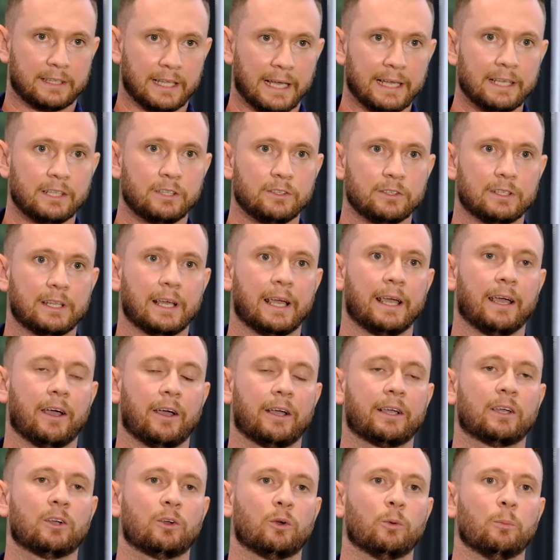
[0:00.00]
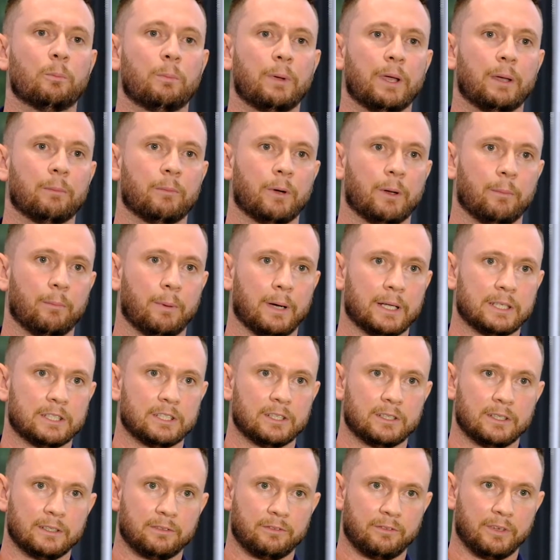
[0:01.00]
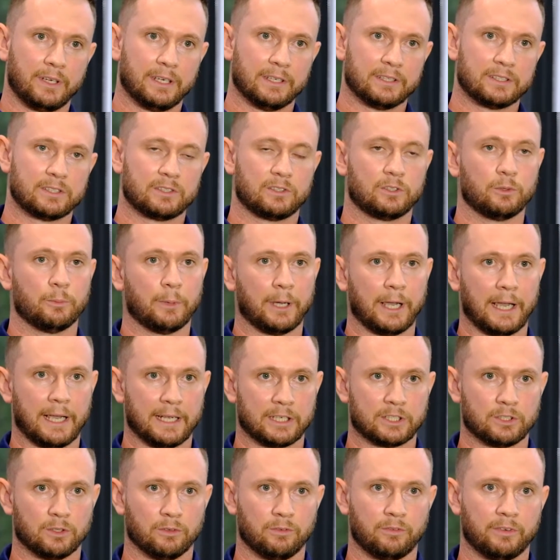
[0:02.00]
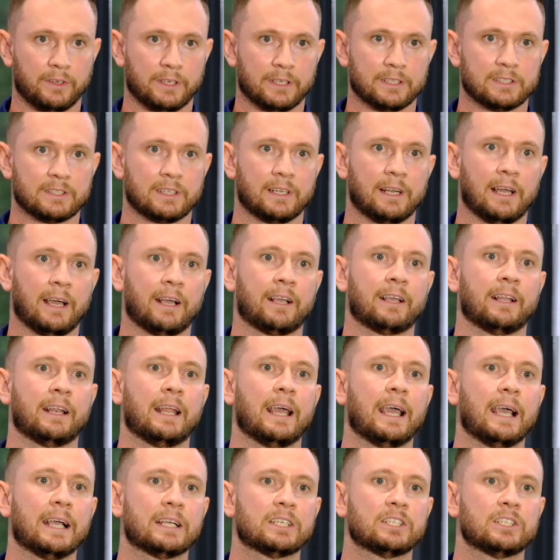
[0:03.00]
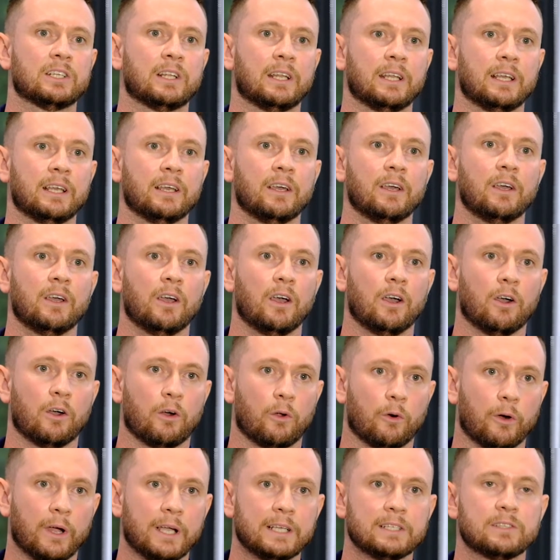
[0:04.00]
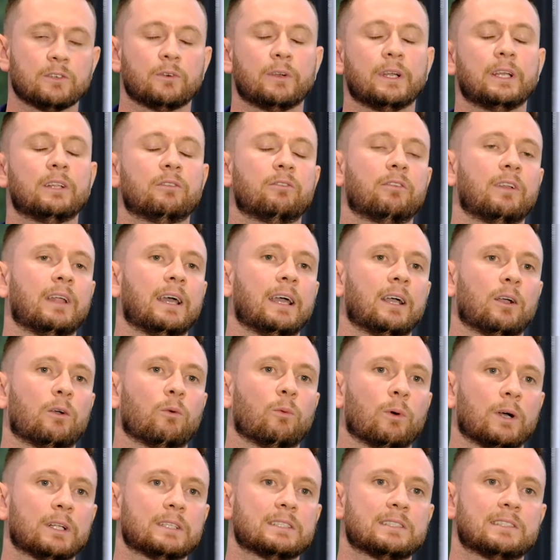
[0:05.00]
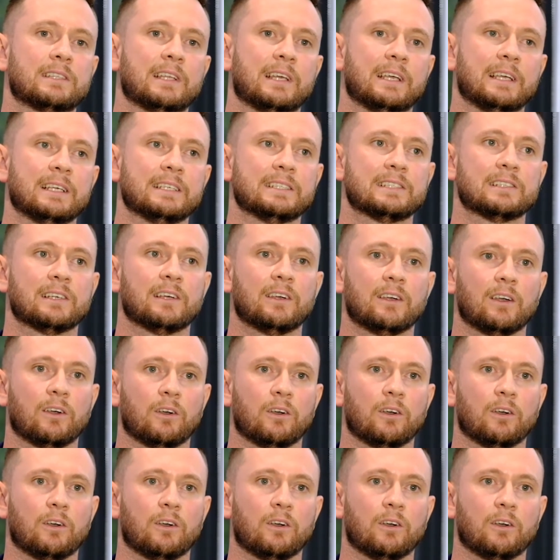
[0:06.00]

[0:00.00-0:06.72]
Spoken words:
day to day I can compare my budgeted figures to my actual figures, and I can actually raise a red flag once there's